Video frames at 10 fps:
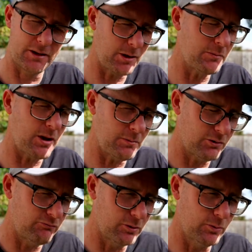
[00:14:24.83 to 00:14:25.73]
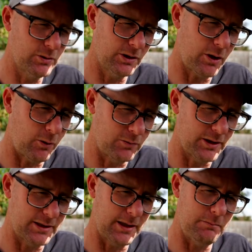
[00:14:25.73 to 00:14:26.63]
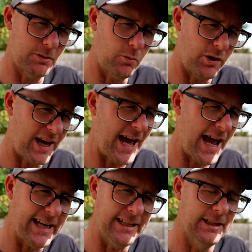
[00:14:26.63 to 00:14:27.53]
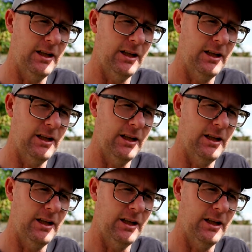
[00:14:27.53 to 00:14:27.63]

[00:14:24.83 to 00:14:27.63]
Sometimes the rules of golf just seem to want to hate